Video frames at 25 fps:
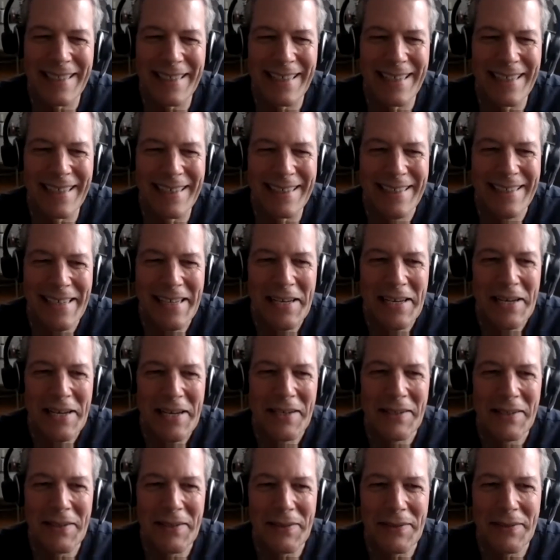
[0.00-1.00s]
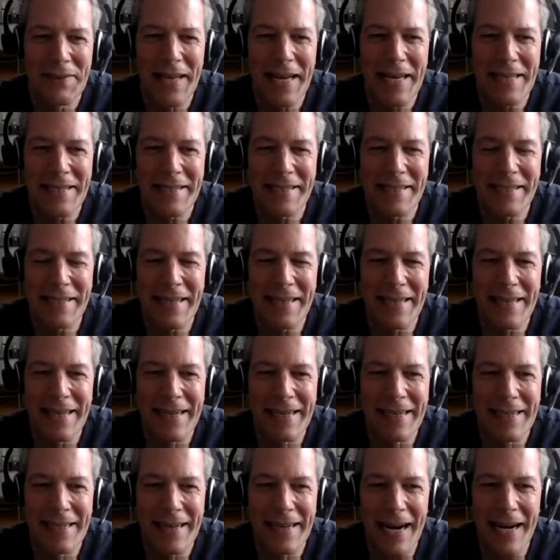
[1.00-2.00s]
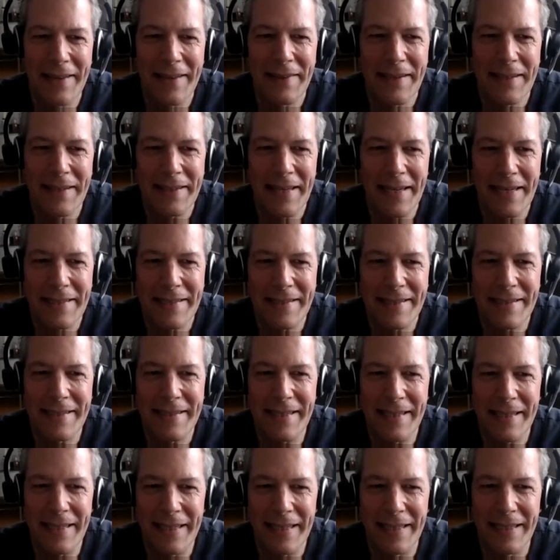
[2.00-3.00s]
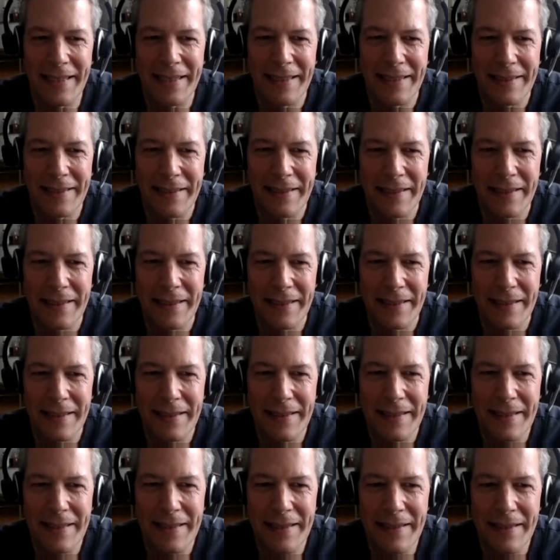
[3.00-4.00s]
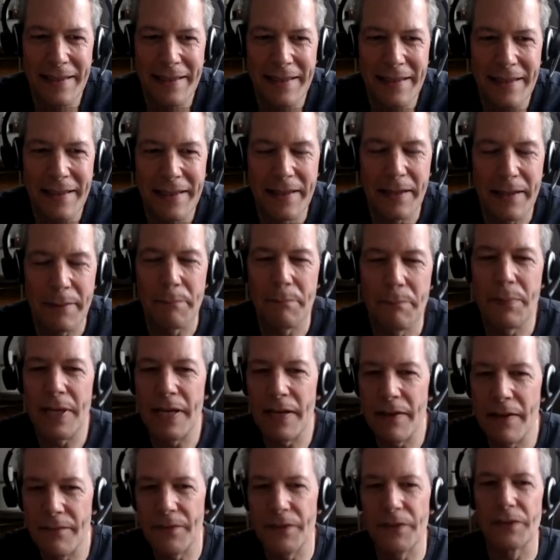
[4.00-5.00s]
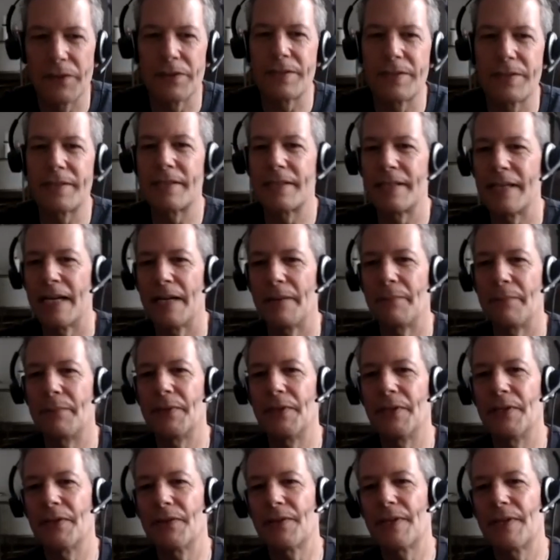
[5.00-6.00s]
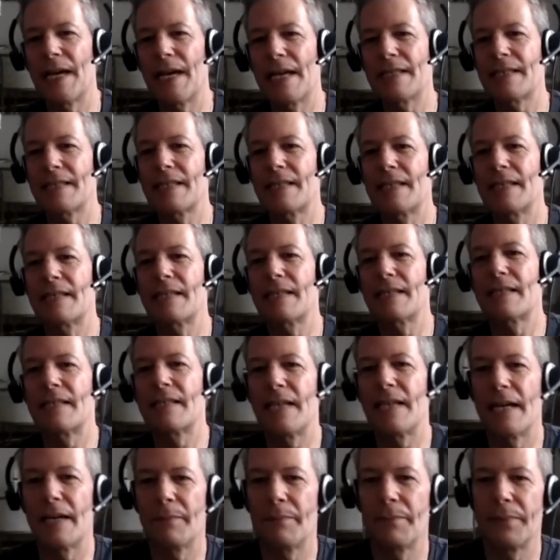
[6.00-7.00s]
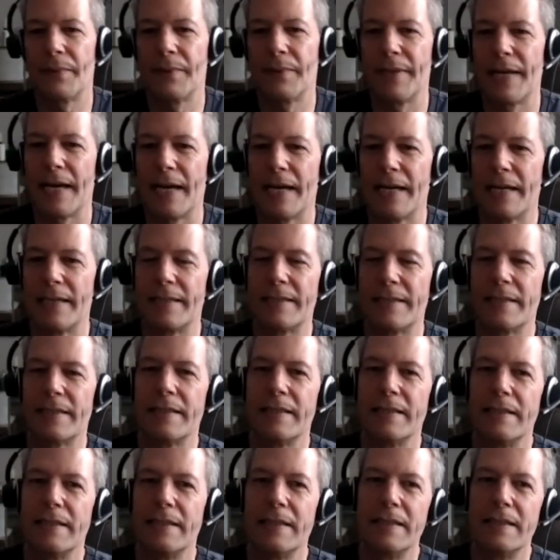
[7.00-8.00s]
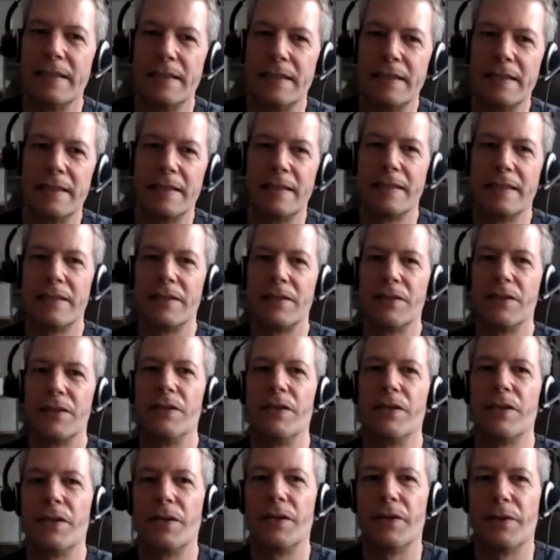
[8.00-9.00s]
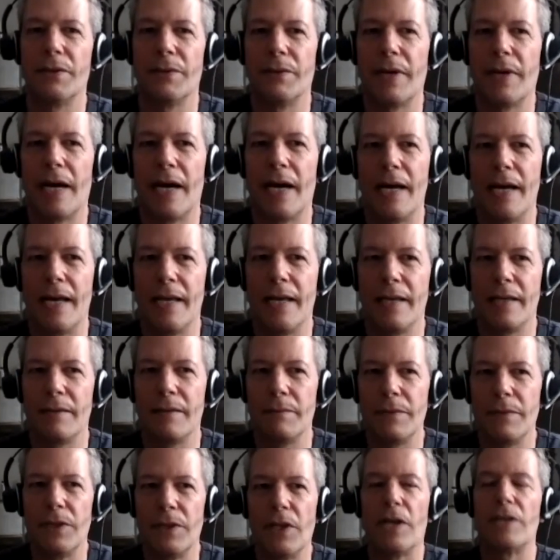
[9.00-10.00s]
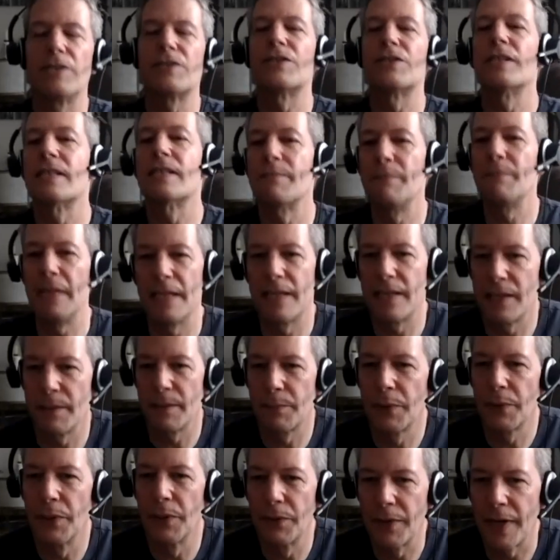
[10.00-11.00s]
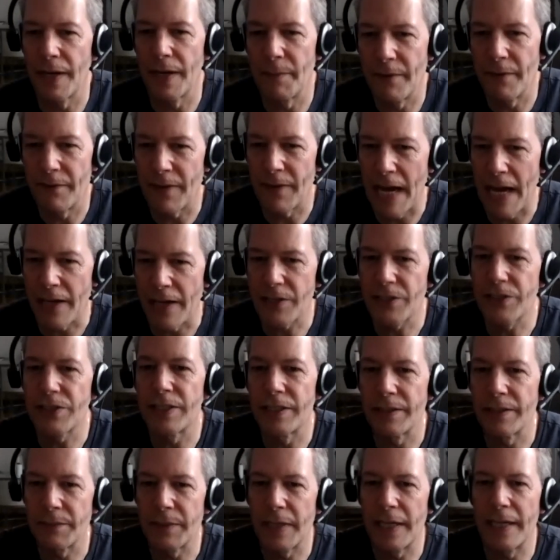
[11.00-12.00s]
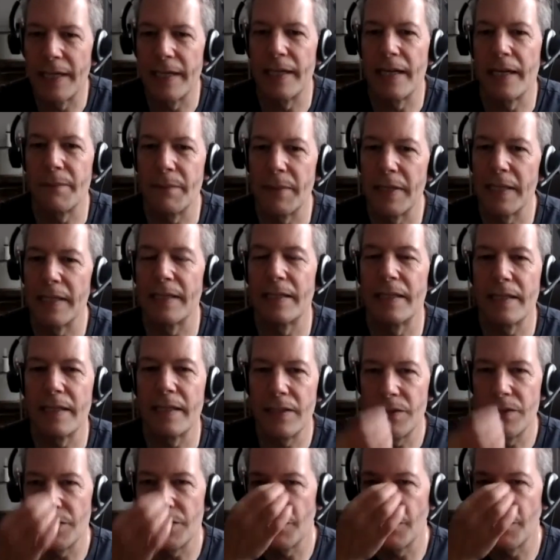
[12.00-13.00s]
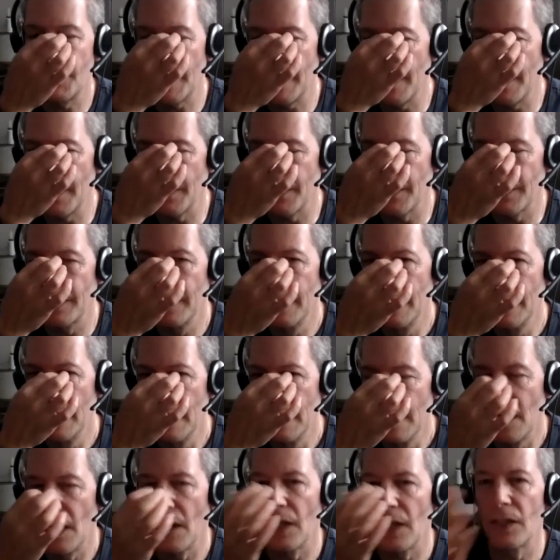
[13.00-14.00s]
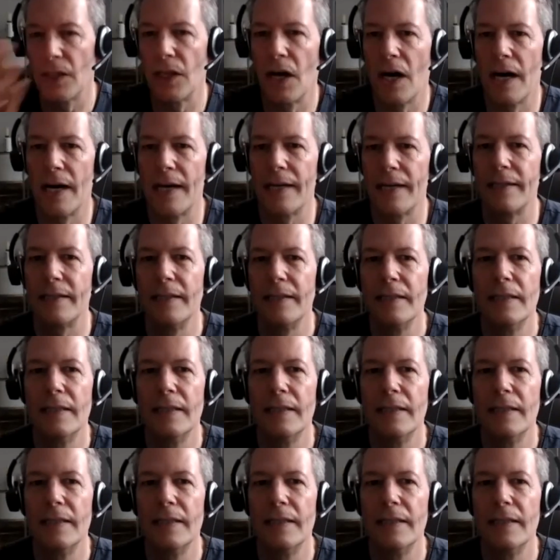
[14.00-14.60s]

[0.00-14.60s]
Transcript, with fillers: yeah no that's the uh, i think that's the the pivotal step you know that's the step that you know i launches me into the program of action right i mean you know we hear a lot